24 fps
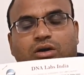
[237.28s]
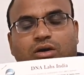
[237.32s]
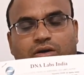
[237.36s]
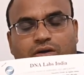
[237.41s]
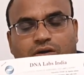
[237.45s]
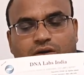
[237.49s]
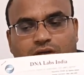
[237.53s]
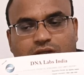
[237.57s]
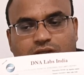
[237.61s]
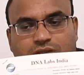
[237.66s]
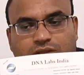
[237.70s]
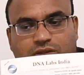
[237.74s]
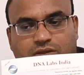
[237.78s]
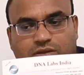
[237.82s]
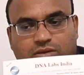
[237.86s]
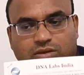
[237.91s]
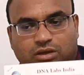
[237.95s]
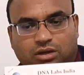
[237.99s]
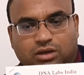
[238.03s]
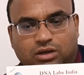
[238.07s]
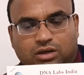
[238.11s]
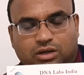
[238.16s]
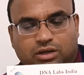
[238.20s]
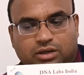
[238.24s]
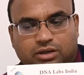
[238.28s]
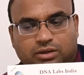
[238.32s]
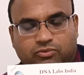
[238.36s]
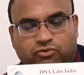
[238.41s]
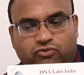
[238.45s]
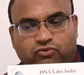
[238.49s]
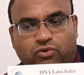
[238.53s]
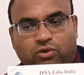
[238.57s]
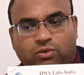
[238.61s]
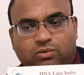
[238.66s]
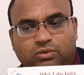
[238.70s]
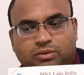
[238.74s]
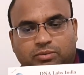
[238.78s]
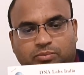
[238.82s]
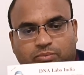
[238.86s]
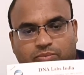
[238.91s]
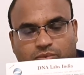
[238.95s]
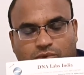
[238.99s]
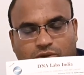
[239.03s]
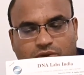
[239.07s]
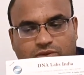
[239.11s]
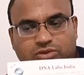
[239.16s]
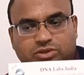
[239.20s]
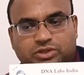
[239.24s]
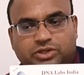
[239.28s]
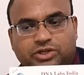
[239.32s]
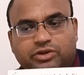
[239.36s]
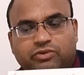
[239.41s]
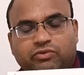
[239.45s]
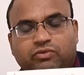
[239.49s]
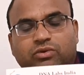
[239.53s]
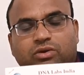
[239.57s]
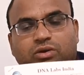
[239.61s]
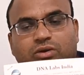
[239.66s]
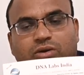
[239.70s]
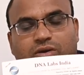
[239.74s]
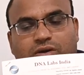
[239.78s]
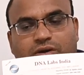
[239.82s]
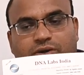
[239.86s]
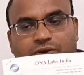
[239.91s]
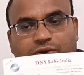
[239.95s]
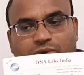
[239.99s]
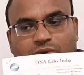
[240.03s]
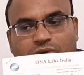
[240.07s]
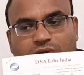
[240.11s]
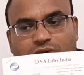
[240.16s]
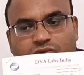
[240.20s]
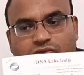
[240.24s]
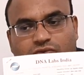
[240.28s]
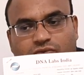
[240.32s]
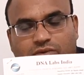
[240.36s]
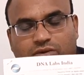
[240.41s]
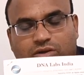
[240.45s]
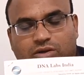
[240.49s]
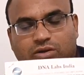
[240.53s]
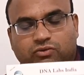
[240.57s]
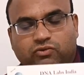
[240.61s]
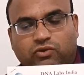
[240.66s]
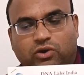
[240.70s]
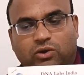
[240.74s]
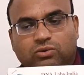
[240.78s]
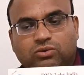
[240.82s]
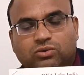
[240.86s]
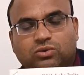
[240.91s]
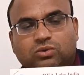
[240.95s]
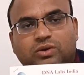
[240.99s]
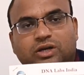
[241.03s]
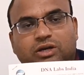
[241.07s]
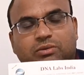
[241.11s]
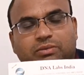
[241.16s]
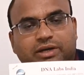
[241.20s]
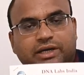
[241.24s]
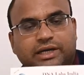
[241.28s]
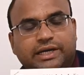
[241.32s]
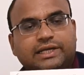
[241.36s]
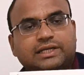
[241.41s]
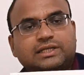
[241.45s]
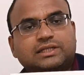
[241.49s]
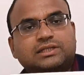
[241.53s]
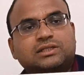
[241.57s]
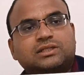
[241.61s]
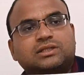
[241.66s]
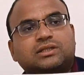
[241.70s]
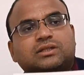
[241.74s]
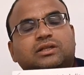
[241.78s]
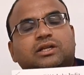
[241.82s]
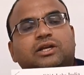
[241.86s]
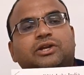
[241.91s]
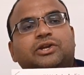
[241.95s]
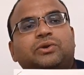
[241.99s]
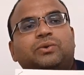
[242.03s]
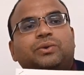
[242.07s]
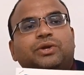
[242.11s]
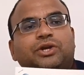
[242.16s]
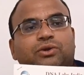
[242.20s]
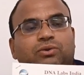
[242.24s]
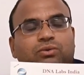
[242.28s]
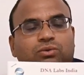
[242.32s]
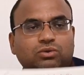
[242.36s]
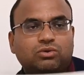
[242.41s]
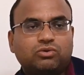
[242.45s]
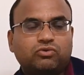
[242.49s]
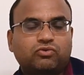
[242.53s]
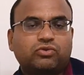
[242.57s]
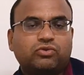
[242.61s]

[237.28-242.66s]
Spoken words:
are found positive or you are found to have a high risk, then you need to go